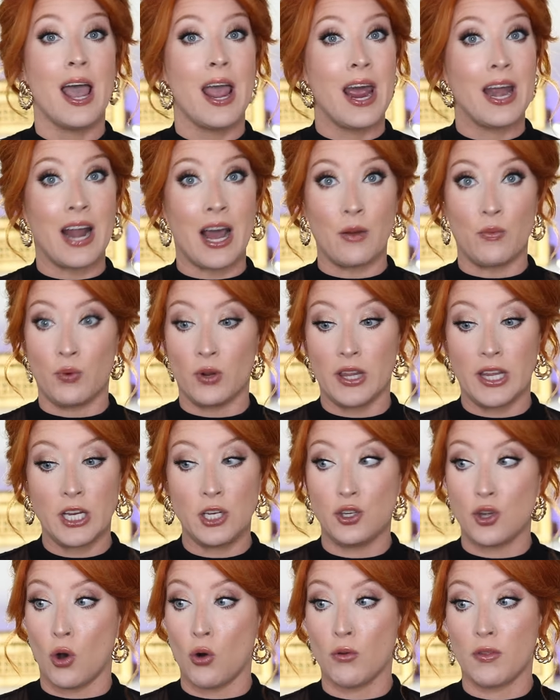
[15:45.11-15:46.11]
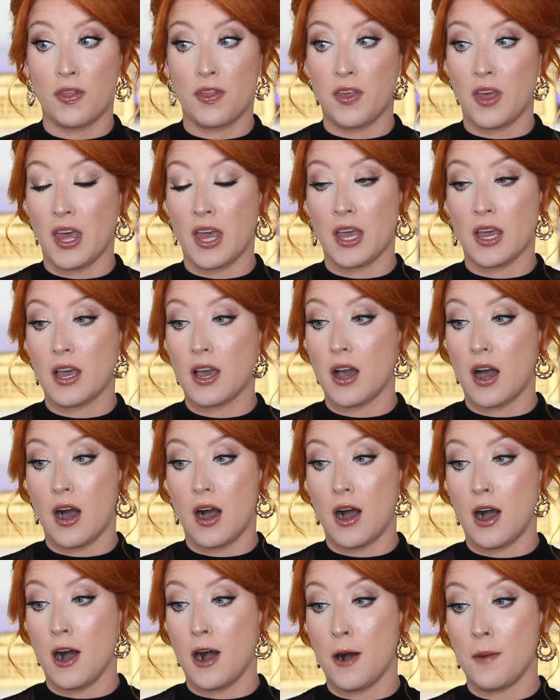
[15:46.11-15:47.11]
And I really don't think
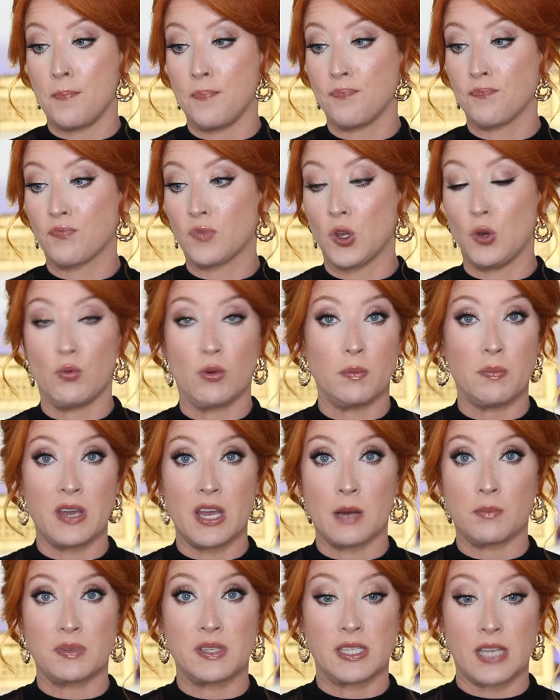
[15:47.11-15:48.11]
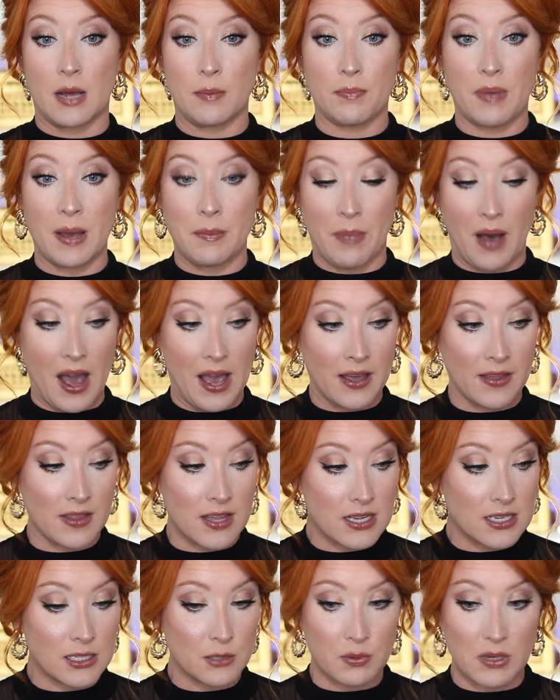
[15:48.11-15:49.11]
you would be upset by buying
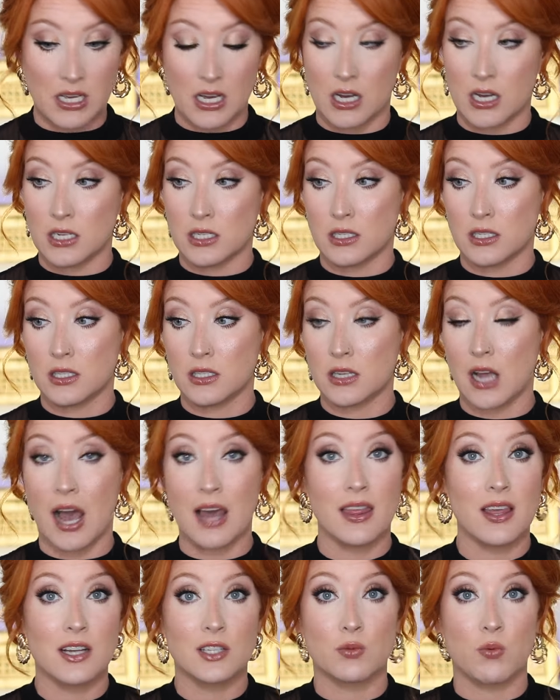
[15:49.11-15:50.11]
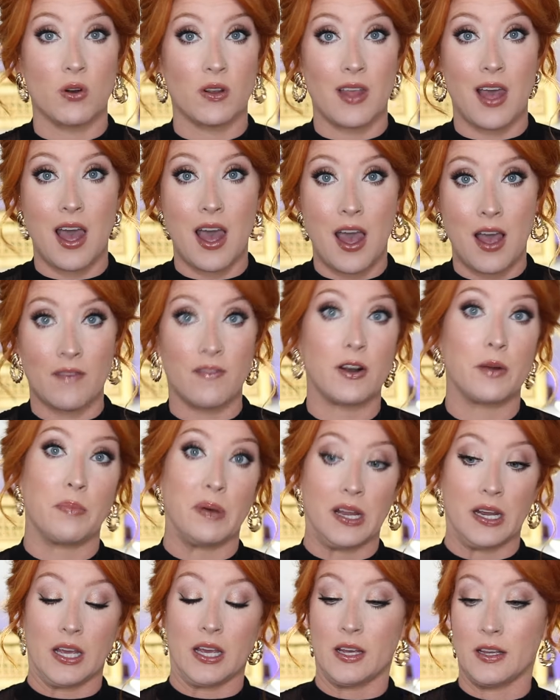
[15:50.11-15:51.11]
this because I think it's worth every
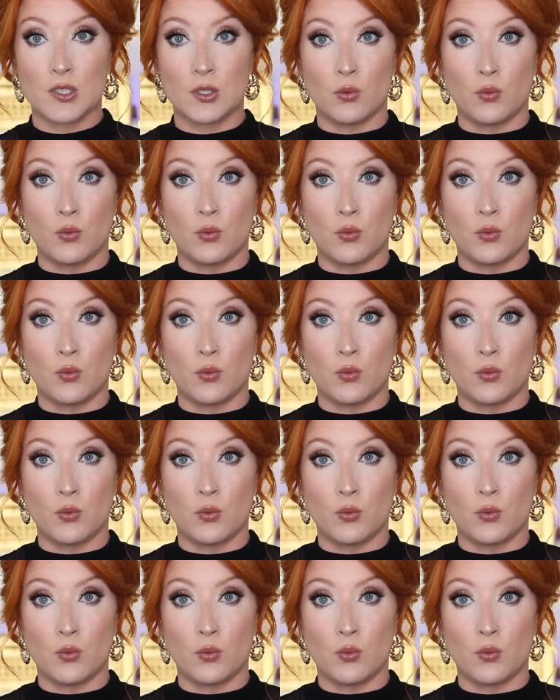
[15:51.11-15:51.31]
penny.